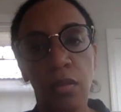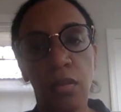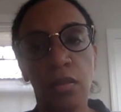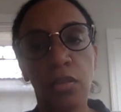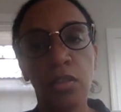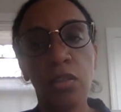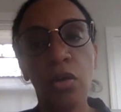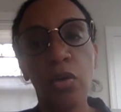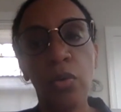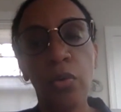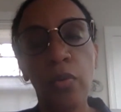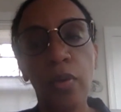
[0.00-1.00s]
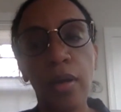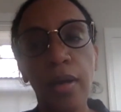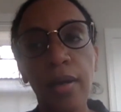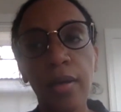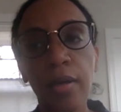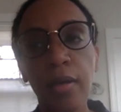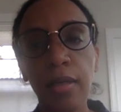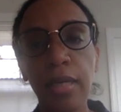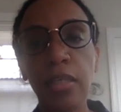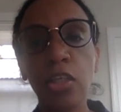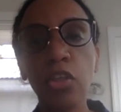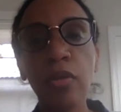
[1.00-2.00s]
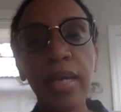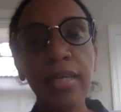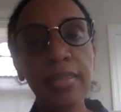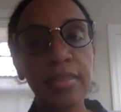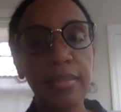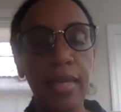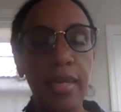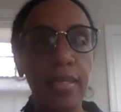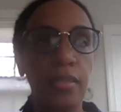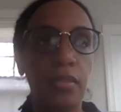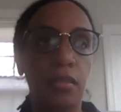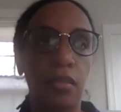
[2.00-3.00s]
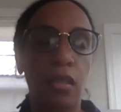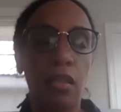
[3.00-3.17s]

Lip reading: So, in the United States,